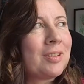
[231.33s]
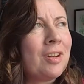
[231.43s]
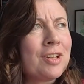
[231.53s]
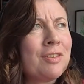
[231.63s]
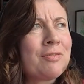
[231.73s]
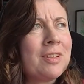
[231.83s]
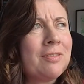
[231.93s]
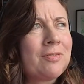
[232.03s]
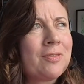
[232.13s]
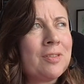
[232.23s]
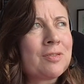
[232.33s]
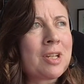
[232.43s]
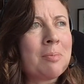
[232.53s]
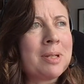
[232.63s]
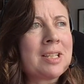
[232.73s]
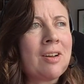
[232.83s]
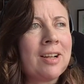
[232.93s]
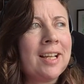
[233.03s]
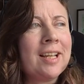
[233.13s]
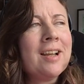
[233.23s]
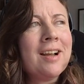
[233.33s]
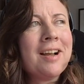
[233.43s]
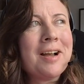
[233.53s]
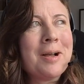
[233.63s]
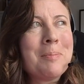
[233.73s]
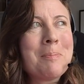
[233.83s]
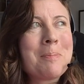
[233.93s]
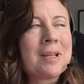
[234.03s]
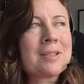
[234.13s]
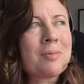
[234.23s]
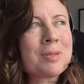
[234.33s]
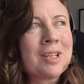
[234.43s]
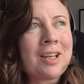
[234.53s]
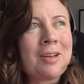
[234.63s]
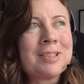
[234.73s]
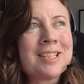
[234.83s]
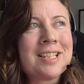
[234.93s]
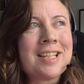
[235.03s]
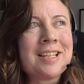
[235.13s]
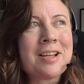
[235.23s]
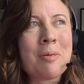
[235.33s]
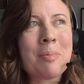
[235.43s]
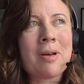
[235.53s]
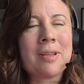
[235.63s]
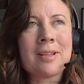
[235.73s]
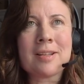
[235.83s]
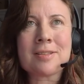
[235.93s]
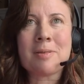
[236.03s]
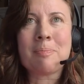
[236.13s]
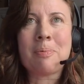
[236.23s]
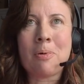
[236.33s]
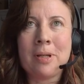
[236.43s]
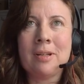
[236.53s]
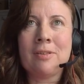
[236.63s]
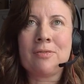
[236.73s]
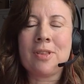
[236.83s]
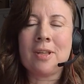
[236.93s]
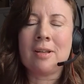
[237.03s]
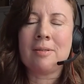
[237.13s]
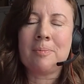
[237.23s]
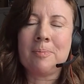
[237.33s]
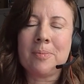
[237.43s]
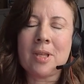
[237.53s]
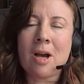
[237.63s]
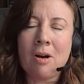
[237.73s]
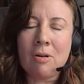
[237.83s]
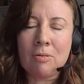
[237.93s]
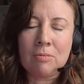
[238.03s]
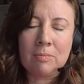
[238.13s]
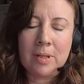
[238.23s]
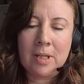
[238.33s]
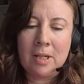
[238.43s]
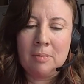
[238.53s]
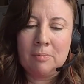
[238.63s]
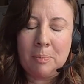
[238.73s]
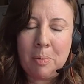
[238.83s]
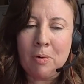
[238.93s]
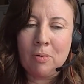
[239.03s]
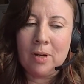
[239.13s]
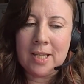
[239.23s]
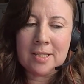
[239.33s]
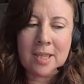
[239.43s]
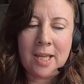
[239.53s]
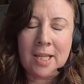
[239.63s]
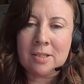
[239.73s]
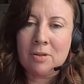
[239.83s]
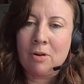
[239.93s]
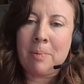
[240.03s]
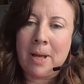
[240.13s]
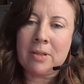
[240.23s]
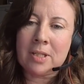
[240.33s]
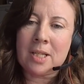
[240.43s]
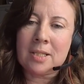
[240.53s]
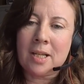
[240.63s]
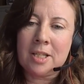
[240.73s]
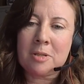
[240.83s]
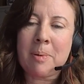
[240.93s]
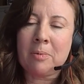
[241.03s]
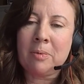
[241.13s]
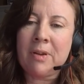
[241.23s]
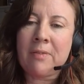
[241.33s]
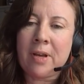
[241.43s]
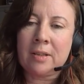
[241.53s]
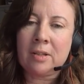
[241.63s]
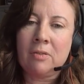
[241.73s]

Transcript: God, you've stumped me slightly because I was going to go into the detail, but I think that's the point of the whole report, is that it's not about the detail. It's about we've never had the